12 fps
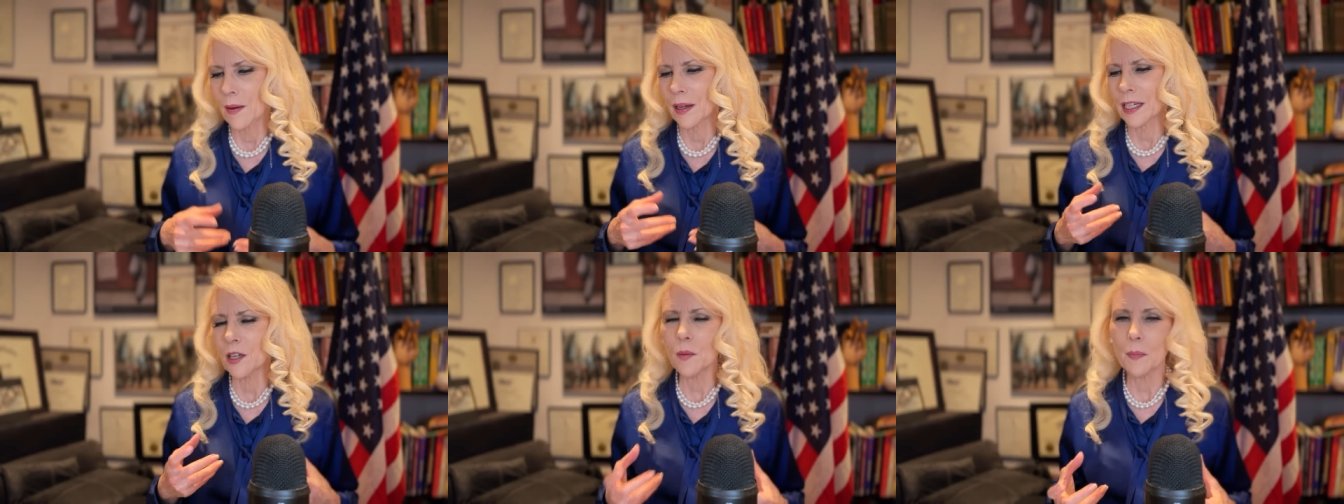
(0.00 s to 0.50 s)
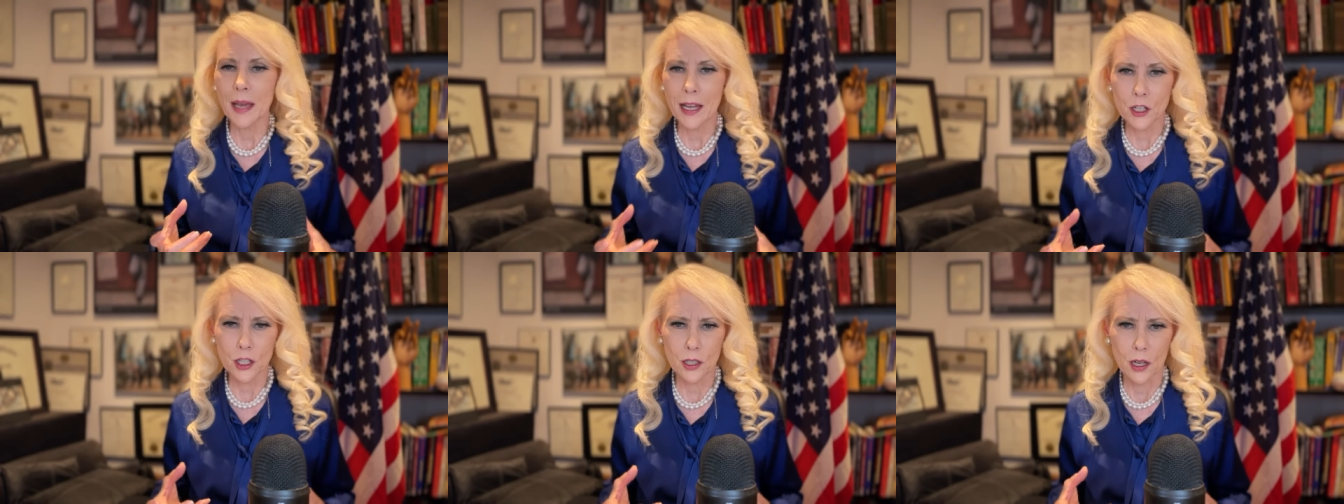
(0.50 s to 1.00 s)
Can you
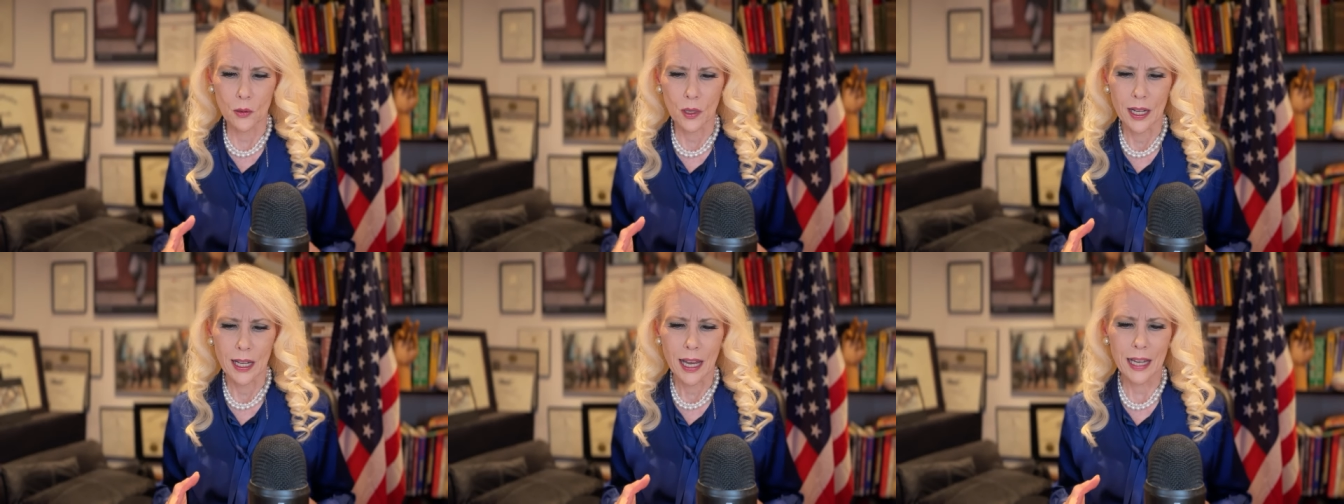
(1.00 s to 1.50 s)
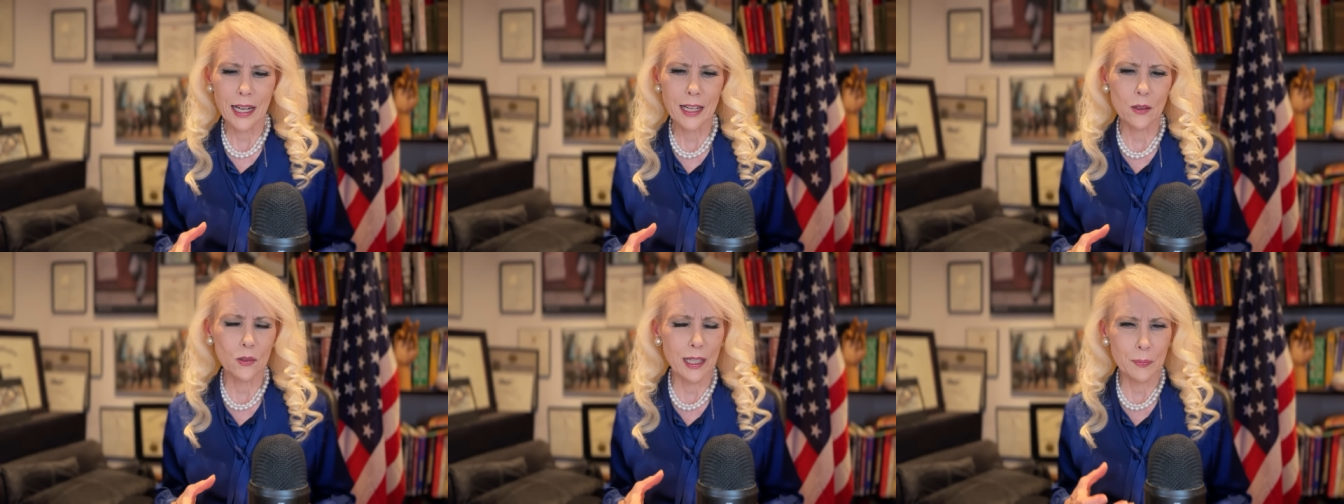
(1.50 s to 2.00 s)
imagine, though? And I
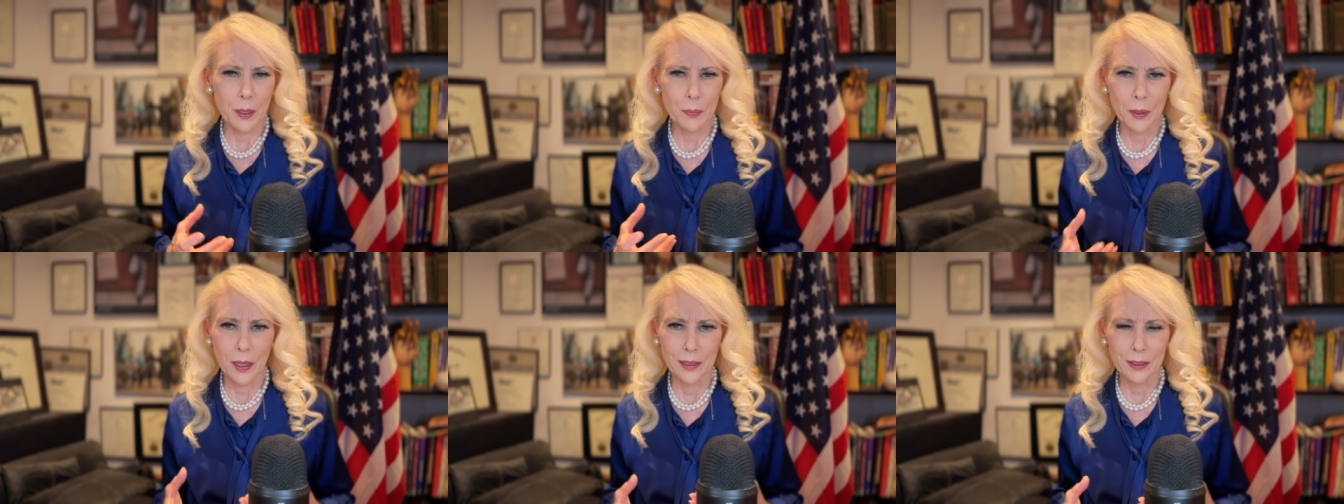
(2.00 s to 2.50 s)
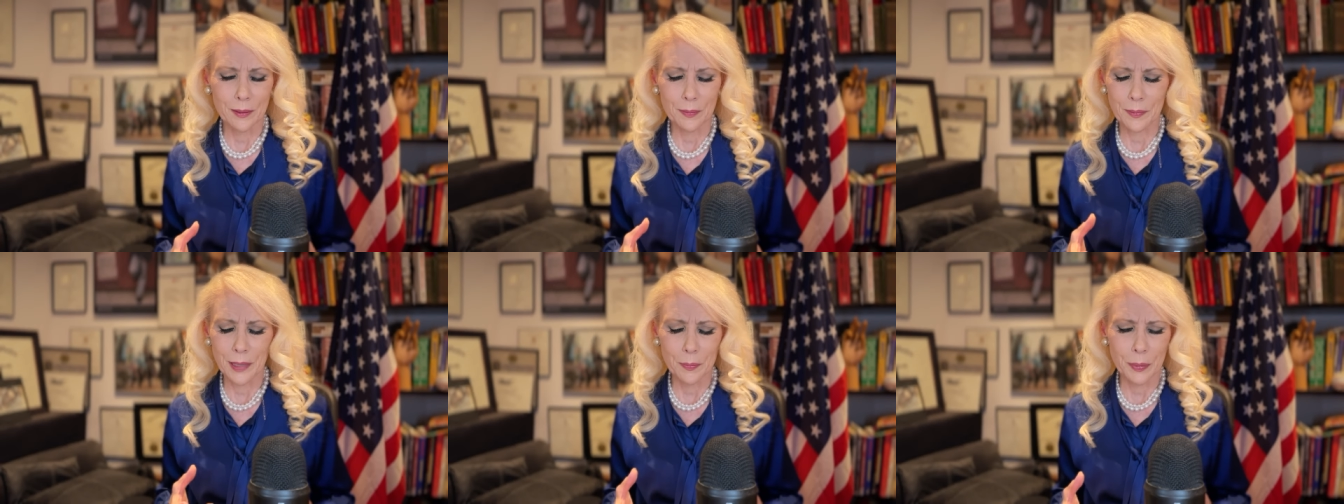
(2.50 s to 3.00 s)
don't like people I
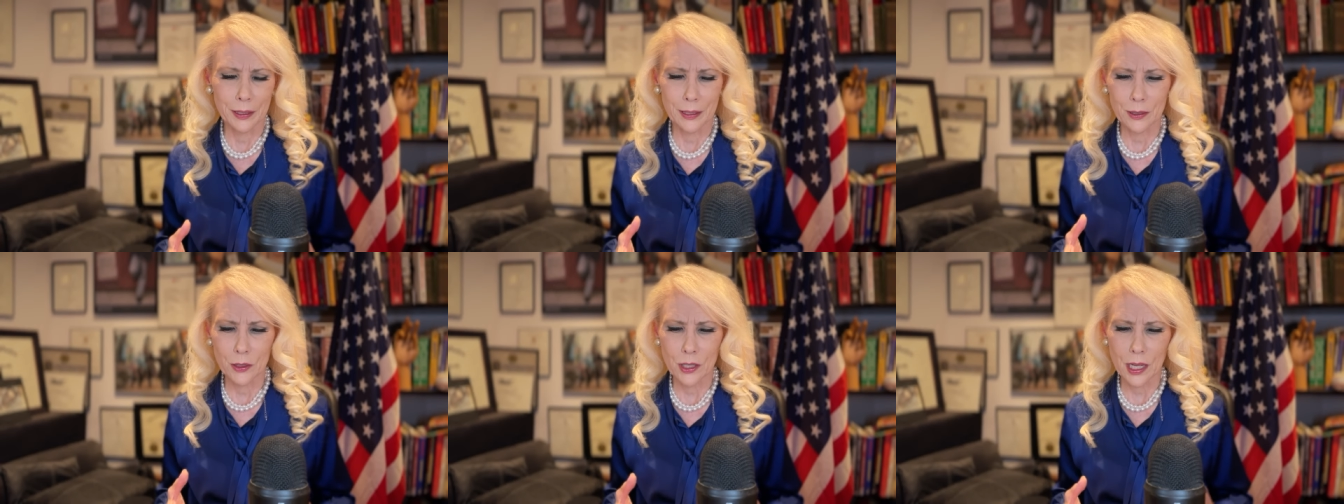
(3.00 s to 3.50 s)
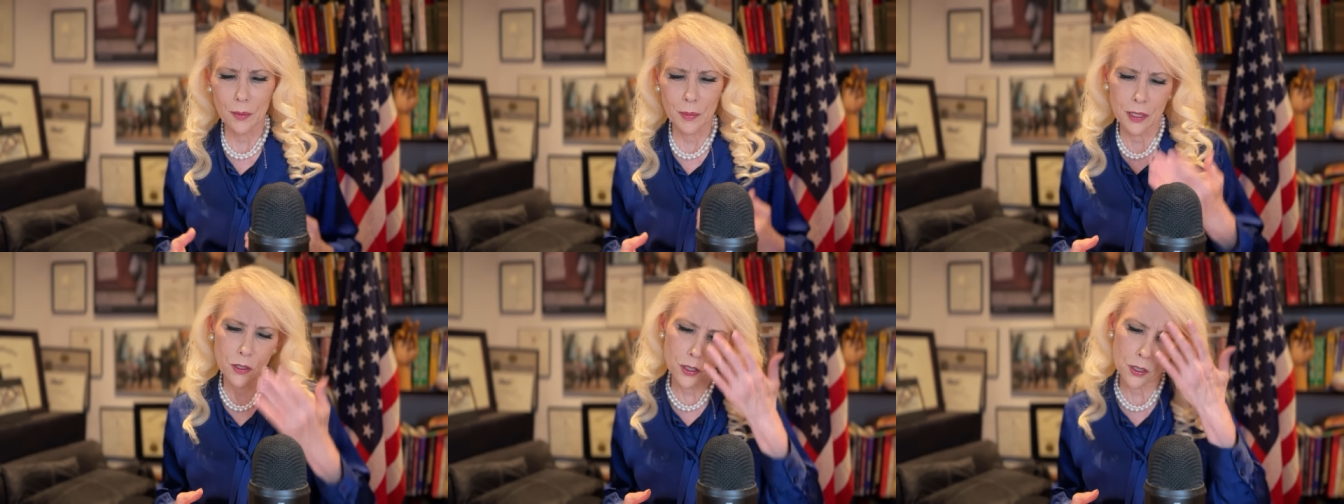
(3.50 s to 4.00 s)
make political
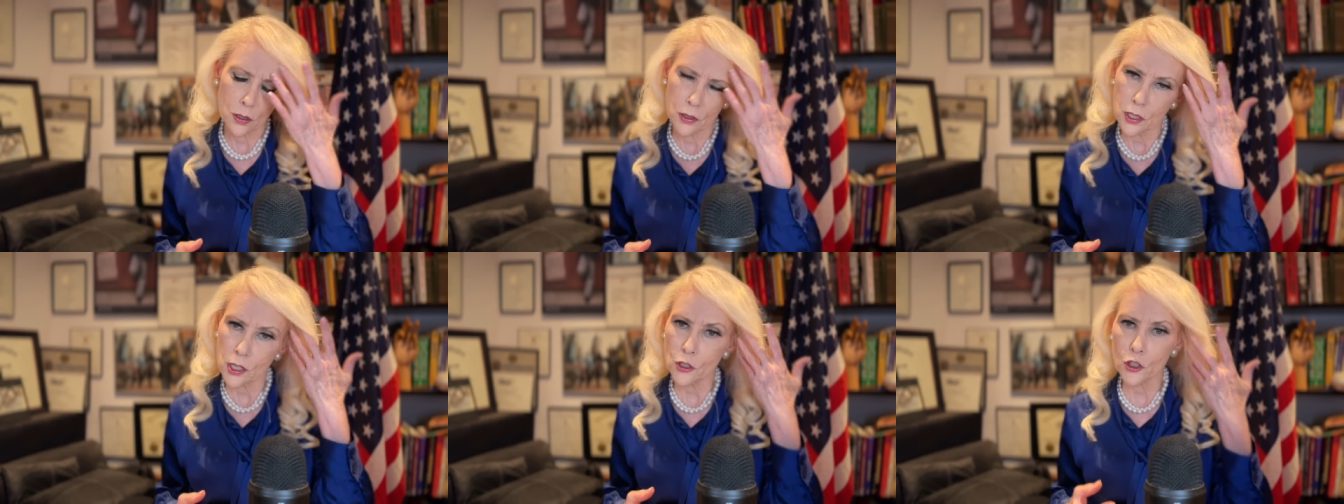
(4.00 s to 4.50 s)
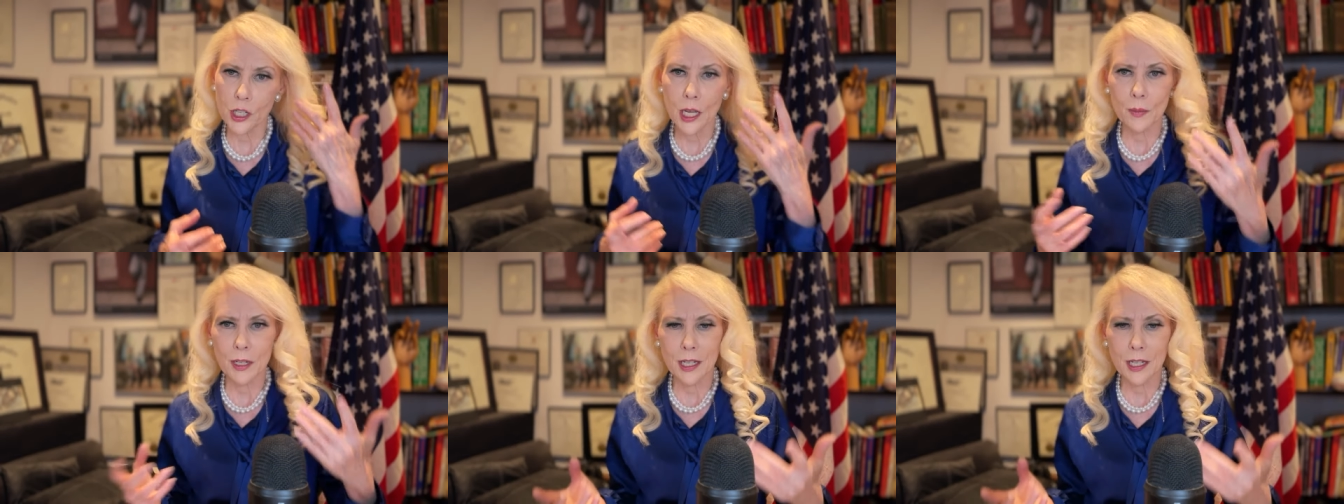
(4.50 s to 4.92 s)
statements, you know, these entertainment